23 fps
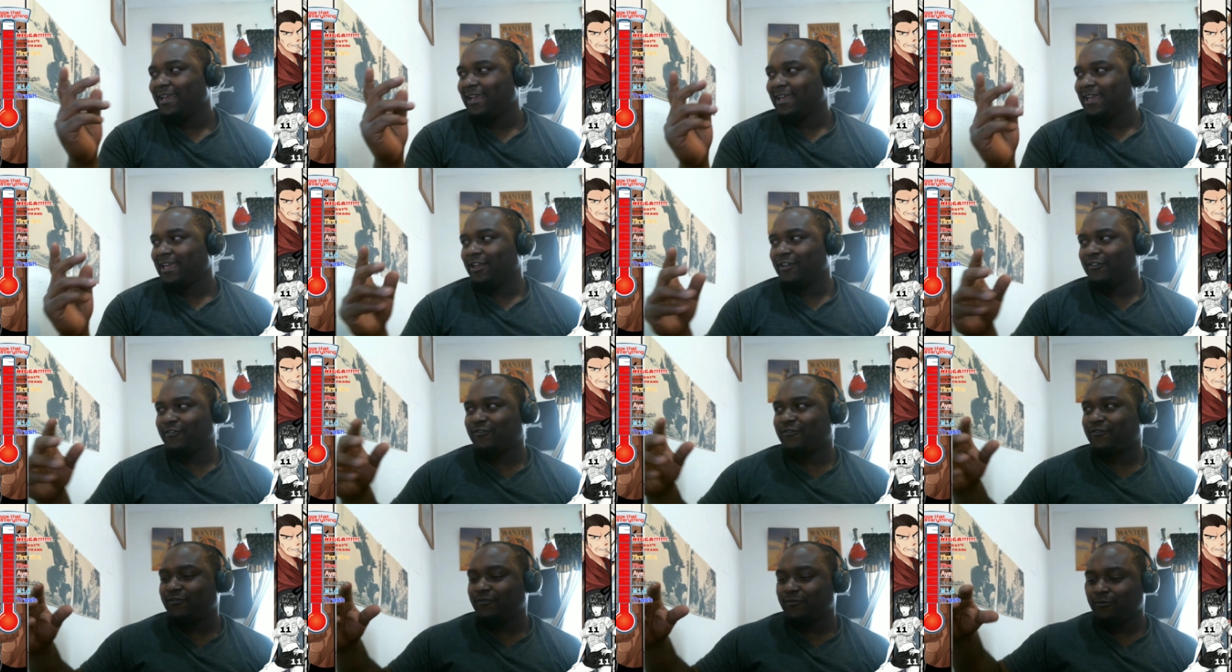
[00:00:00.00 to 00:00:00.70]

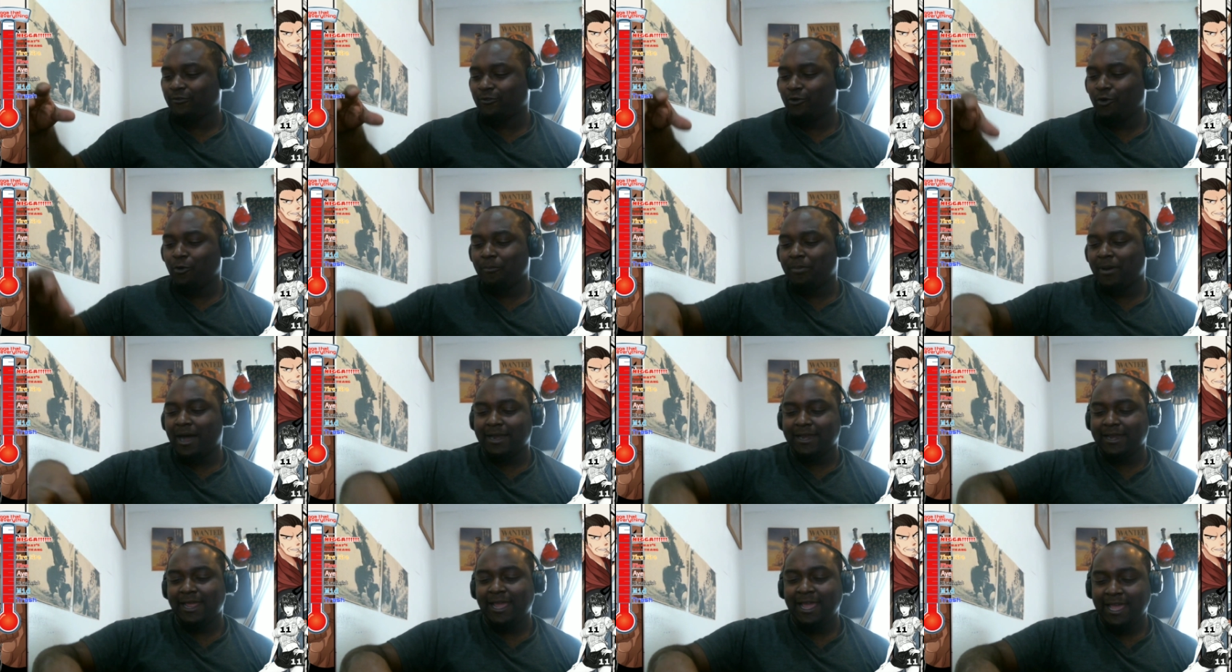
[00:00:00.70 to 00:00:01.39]
if
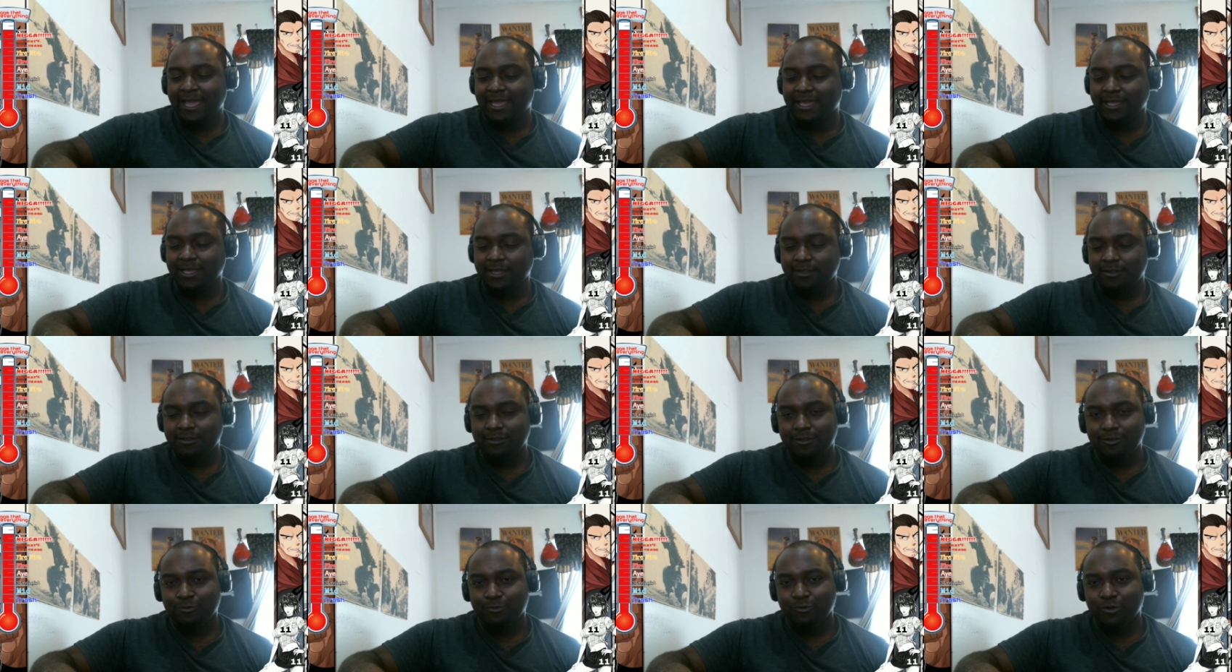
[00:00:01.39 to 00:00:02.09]
robot A,
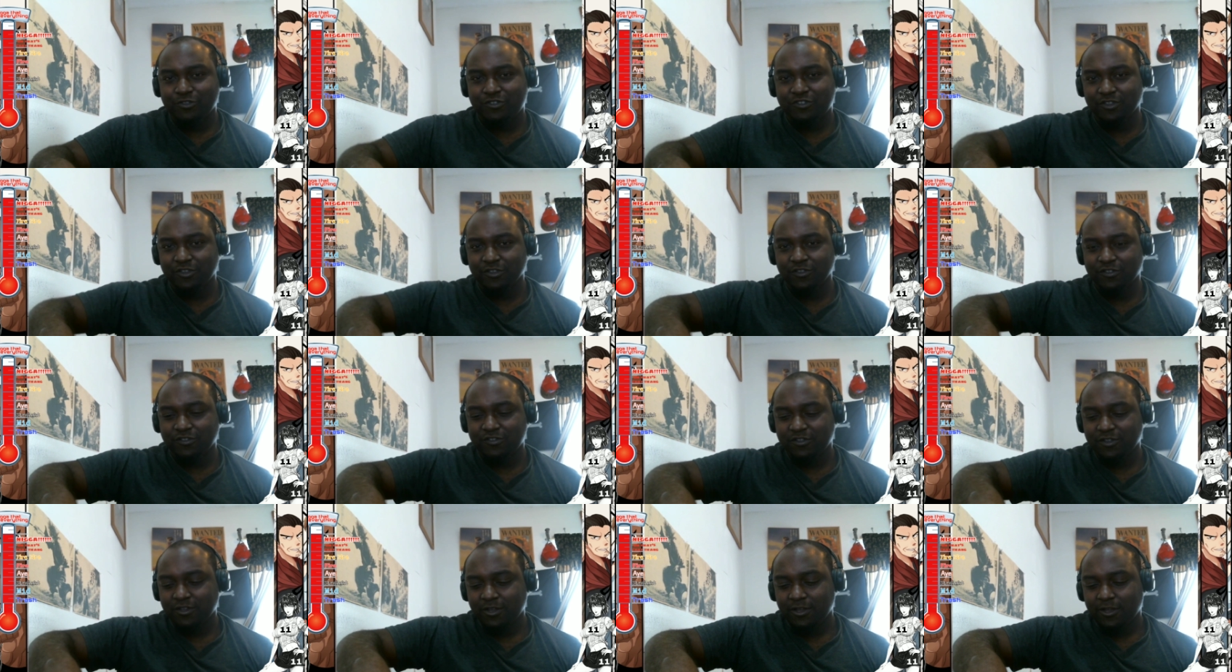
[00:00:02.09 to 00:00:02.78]
which
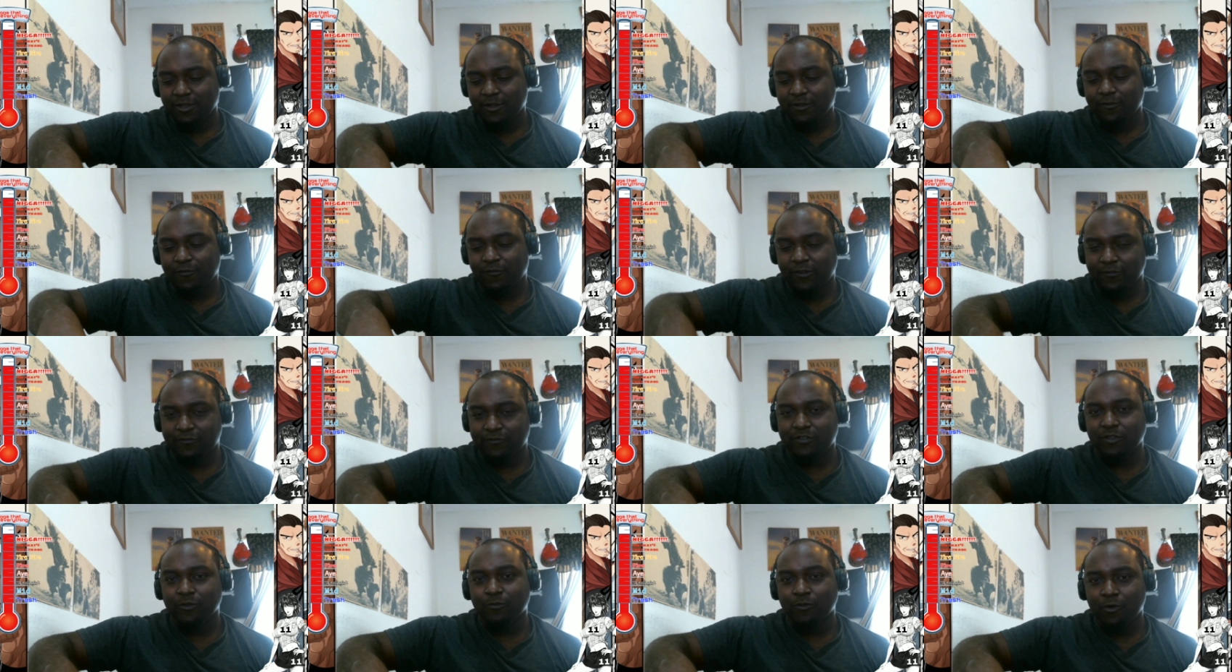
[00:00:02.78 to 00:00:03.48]
is
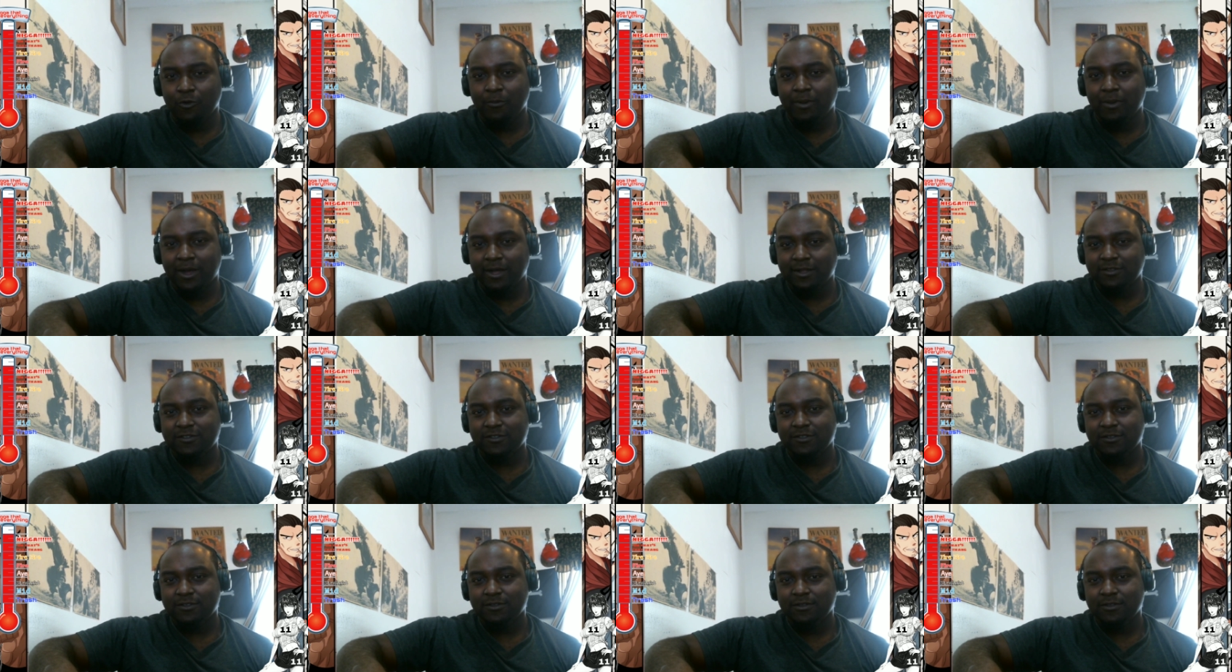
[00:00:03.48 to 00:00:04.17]
50
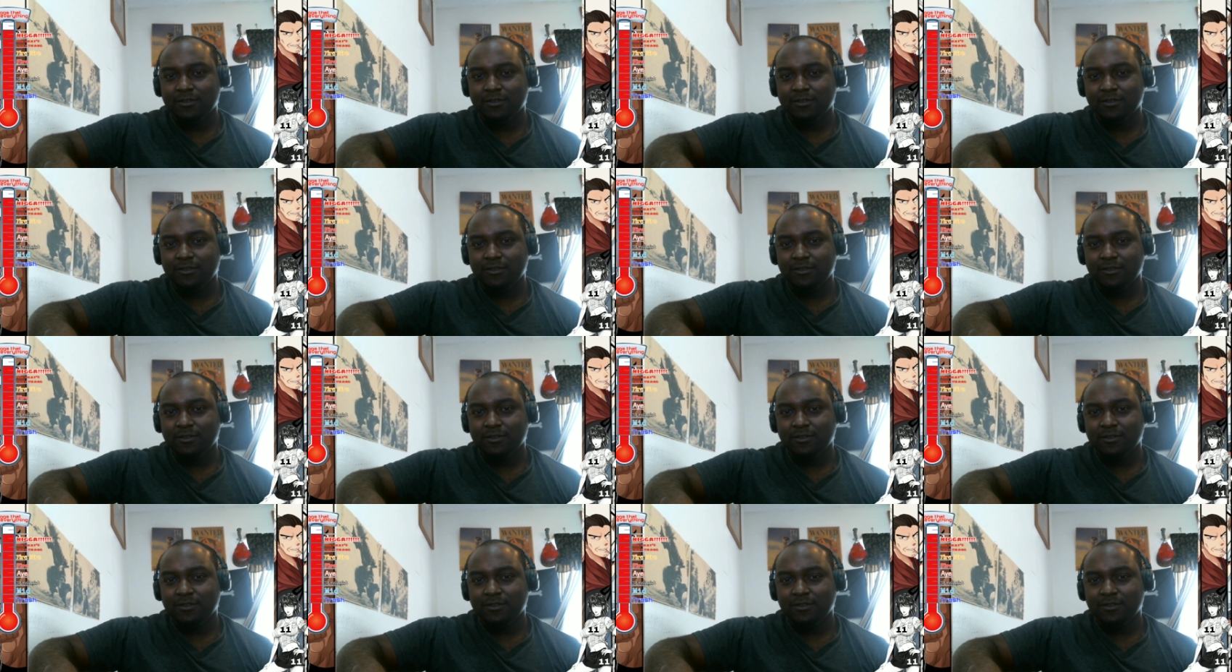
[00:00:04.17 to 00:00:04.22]
robots,